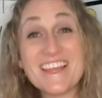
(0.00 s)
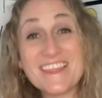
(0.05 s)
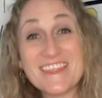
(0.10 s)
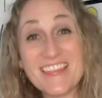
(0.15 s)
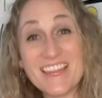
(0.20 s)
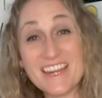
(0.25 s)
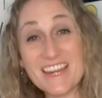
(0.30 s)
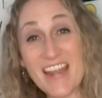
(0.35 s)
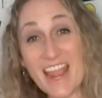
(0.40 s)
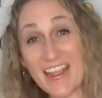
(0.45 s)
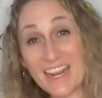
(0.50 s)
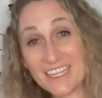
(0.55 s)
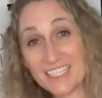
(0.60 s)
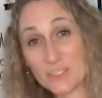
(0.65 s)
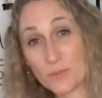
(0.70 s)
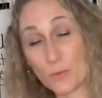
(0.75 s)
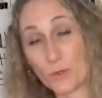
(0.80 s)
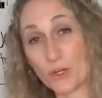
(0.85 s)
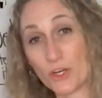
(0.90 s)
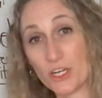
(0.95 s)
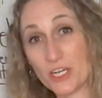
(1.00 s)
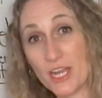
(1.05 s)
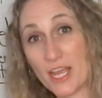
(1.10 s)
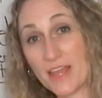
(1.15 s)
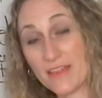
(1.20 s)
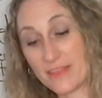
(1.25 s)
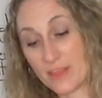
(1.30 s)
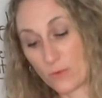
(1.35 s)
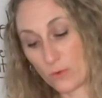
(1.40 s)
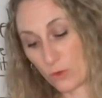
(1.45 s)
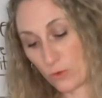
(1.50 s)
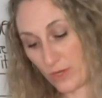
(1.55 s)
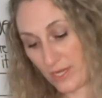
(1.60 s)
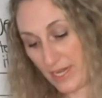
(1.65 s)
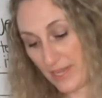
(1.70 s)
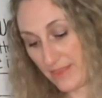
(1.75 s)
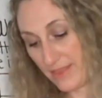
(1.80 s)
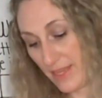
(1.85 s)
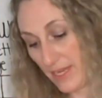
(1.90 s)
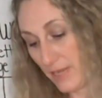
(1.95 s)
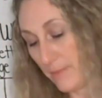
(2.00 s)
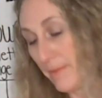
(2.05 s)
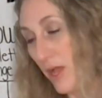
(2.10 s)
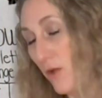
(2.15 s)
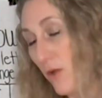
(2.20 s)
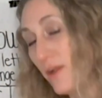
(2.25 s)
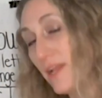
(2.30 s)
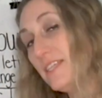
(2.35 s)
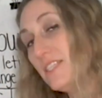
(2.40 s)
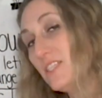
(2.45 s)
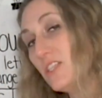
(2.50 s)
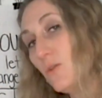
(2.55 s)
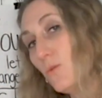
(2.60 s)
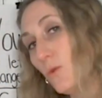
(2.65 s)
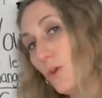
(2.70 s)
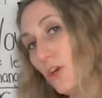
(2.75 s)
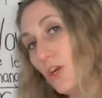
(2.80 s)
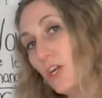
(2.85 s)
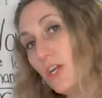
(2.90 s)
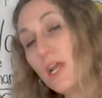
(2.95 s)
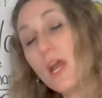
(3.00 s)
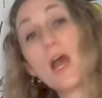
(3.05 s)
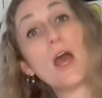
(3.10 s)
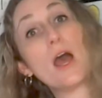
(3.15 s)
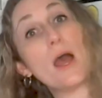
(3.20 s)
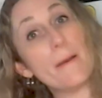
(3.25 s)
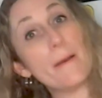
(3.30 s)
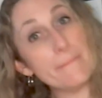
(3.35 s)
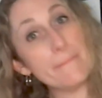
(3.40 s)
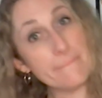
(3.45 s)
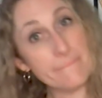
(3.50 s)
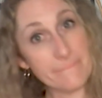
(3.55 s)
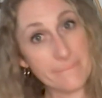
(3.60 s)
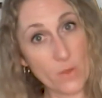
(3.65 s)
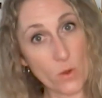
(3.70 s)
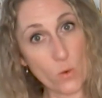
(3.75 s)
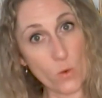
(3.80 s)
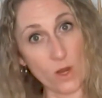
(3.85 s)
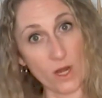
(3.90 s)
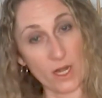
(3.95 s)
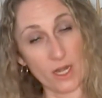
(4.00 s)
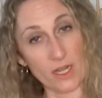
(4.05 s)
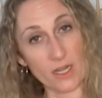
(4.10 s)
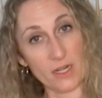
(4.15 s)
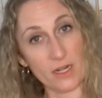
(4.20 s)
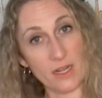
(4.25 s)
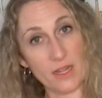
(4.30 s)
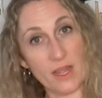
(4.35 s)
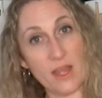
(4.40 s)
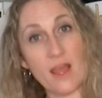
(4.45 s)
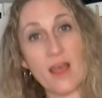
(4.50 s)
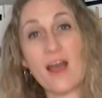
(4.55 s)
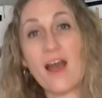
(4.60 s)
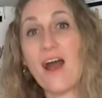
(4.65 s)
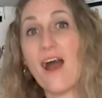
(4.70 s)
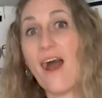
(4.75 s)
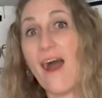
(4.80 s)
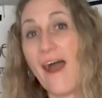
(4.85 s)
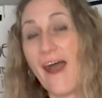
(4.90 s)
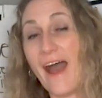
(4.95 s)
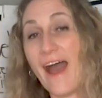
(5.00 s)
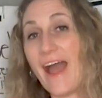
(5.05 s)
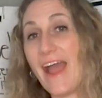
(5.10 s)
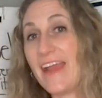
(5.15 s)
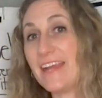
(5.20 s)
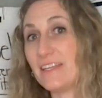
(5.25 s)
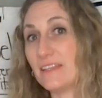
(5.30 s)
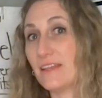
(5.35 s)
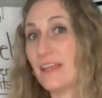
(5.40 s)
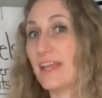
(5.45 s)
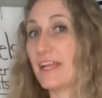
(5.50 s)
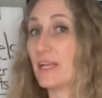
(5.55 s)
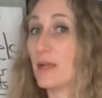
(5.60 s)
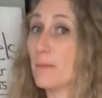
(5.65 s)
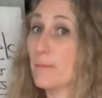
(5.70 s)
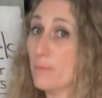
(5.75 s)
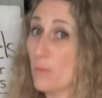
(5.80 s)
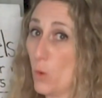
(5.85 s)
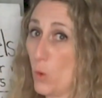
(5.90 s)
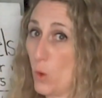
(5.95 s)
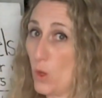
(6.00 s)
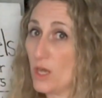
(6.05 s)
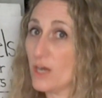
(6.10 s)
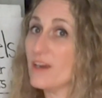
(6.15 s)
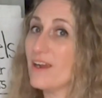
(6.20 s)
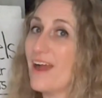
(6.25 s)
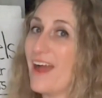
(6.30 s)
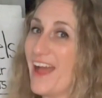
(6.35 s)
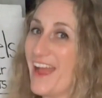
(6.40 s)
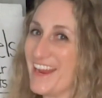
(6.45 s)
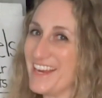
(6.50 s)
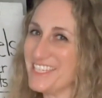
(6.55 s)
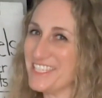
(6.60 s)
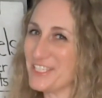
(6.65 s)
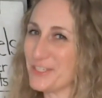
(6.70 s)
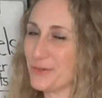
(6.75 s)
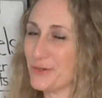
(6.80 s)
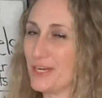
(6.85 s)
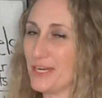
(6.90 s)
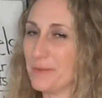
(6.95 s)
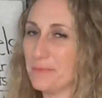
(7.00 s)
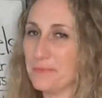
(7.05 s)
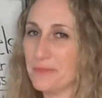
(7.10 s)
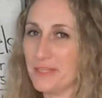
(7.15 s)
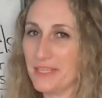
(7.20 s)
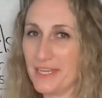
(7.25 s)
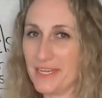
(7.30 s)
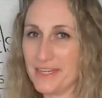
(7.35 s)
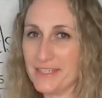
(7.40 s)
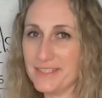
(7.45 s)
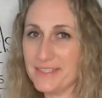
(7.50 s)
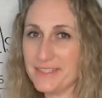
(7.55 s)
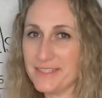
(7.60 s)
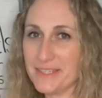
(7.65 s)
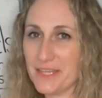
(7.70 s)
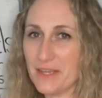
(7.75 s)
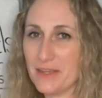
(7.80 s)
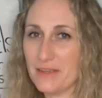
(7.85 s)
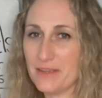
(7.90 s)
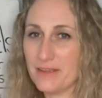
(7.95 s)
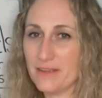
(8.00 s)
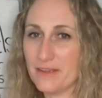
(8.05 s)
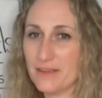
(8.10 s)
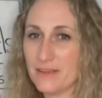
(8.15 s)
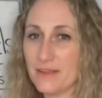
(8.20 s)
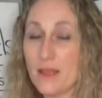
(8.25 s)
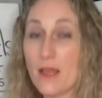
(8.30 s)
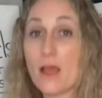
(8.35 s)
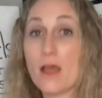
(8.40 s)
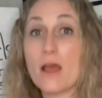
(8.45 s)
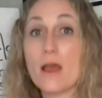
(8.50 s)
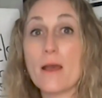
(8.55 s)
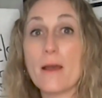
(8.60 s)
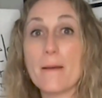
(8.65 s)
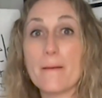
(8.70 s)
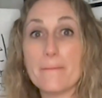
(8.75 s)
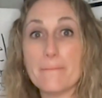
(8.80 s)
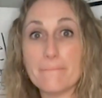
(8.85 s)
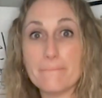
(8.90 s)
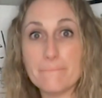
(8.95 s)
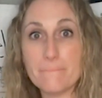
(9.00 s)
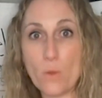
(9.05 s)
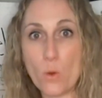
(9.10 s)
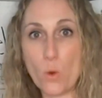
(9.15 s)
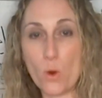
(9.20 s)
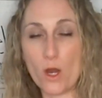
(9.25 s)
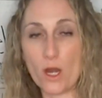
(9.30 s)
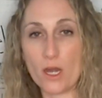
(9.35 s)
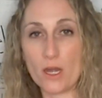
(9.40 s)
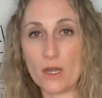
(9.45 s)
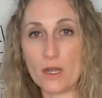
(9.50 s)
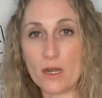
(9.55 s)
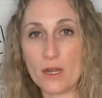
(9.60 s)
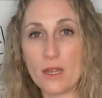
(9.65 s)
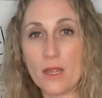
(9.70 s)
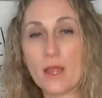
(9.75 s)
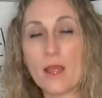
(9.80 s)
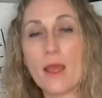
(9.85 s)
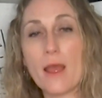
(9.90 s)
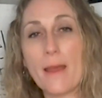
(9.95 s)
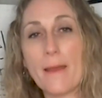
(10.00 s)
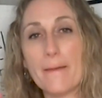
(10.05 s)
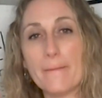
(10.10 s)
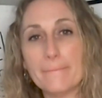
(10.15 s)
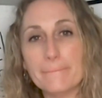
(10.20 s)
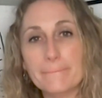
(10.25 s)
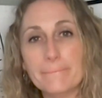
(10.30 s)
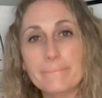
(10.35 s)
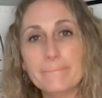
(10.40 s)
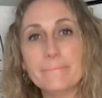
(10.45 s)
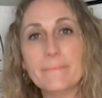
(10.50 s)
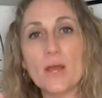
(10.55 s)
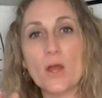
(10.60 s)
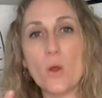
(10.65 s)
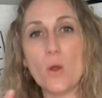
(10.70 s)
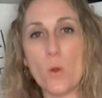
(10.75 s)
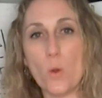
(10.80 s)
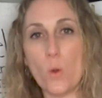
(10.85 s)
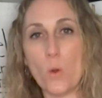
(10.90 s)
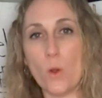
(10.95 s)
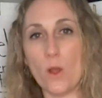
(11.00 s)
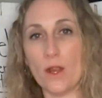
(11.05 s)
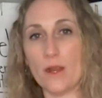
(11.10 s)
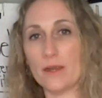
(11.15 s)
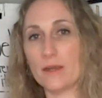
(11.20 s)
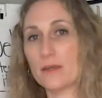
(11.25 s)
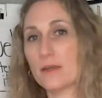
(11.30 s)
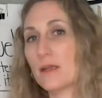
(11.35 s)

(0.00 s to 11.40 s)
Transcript: The next word that we're going to think about is the word more. I'd like more ice cream, please. More. Mm, or.